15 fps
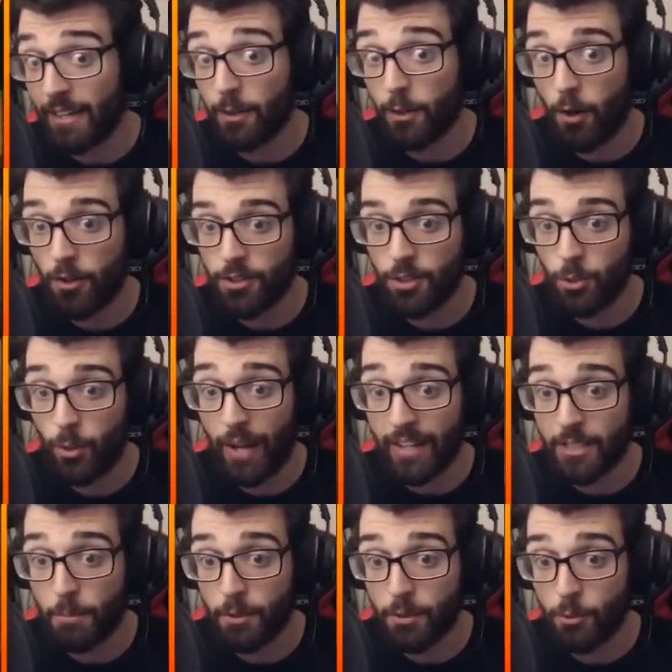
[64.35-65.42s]
console,
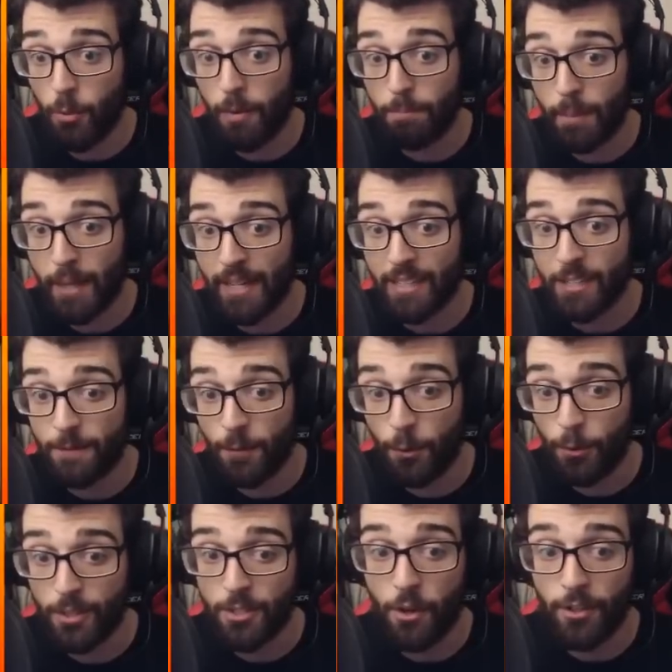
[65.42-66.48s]
Xbox One,
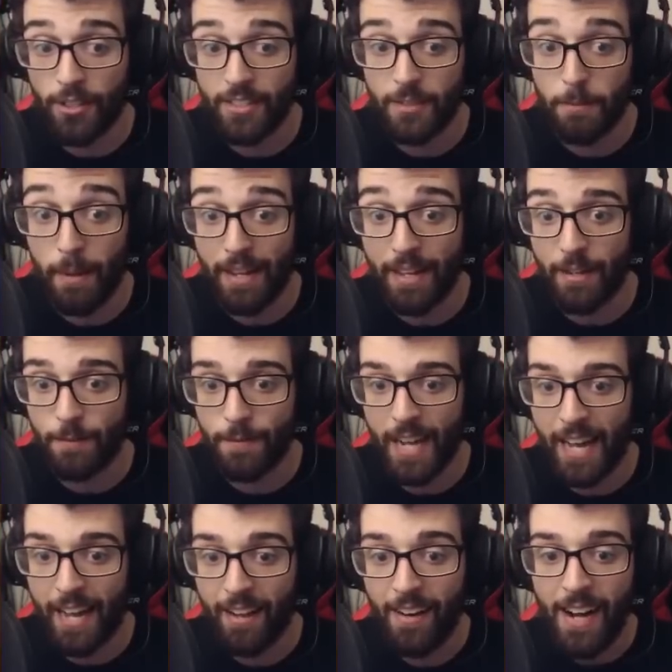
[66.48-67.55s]
PS4, it's gone into beta for
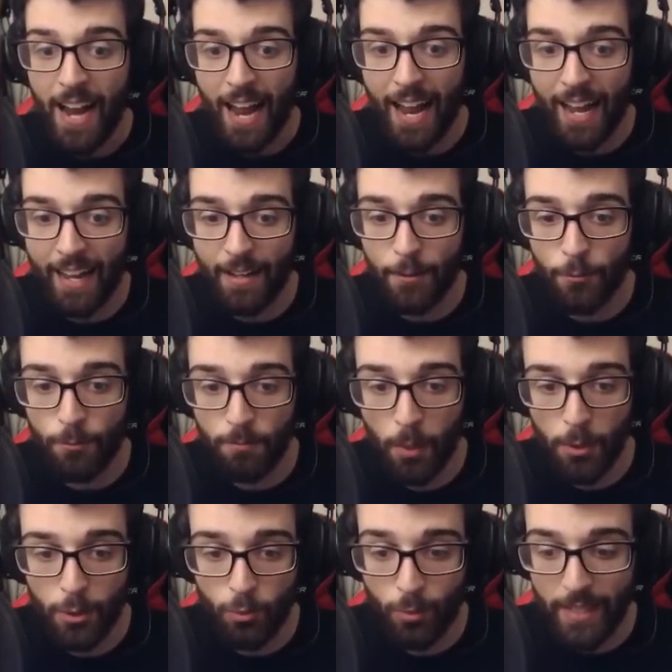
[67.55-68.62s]
that, and
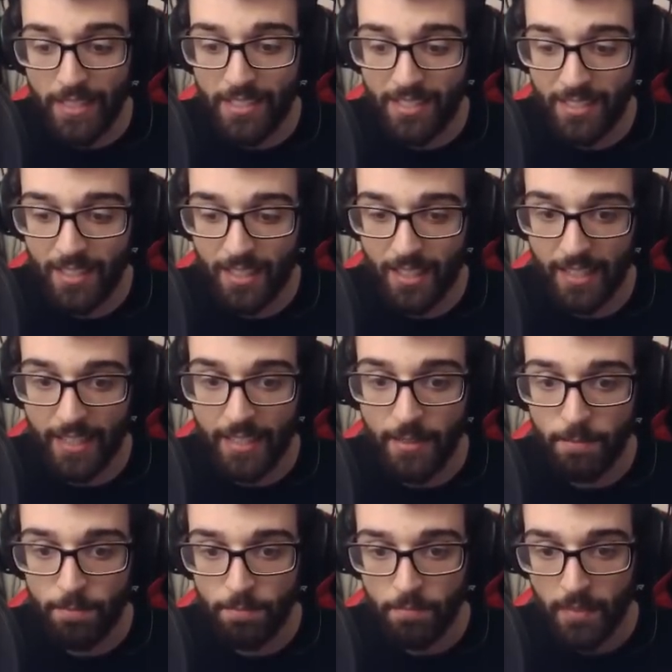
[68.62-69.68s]
most recently,
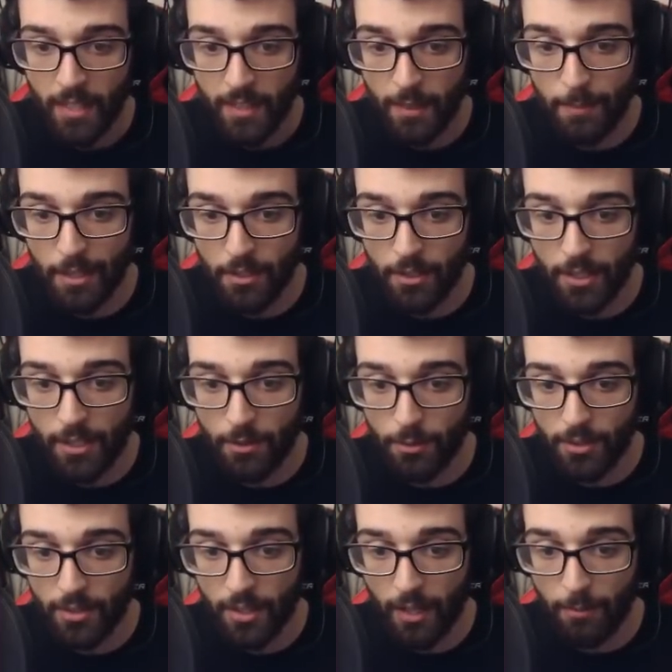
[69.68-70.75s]
let me go and kill
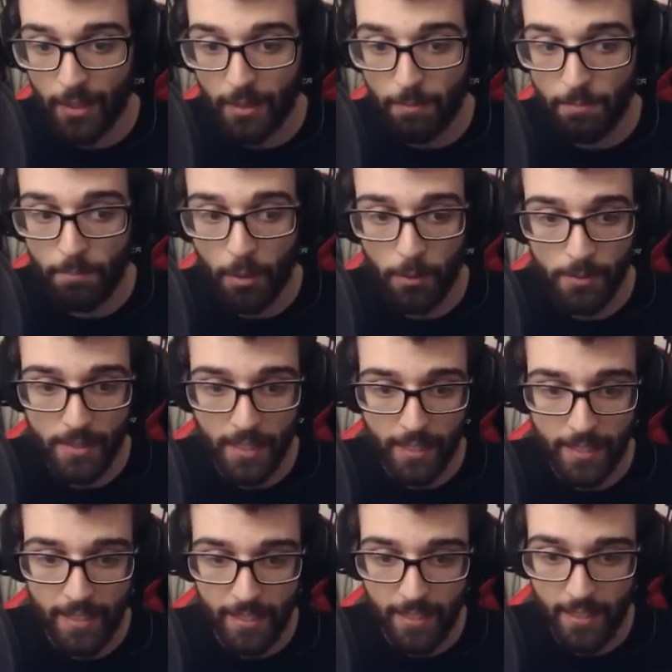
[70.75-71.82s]
this guy when he pops out
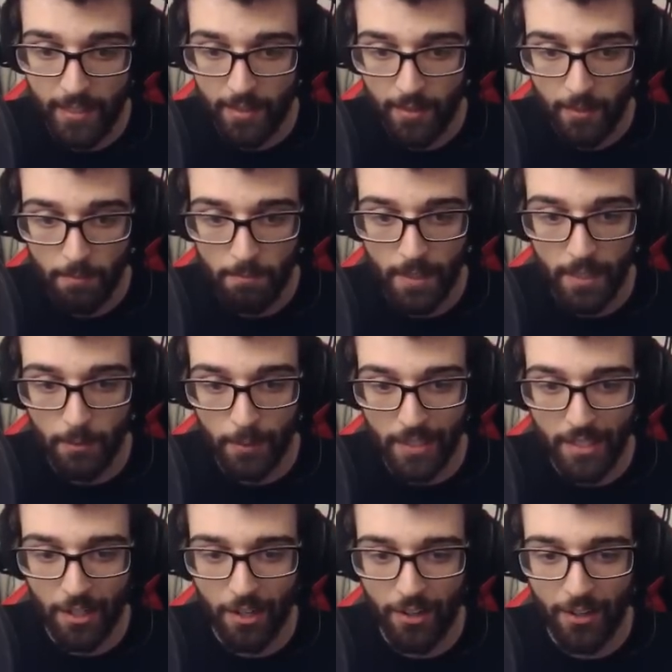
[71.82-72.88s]
here. There we
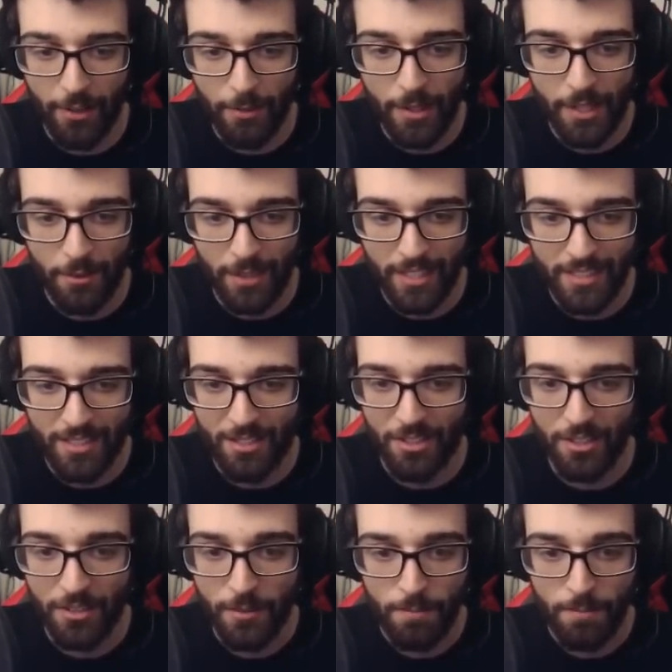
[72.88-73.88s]
go, kill these two.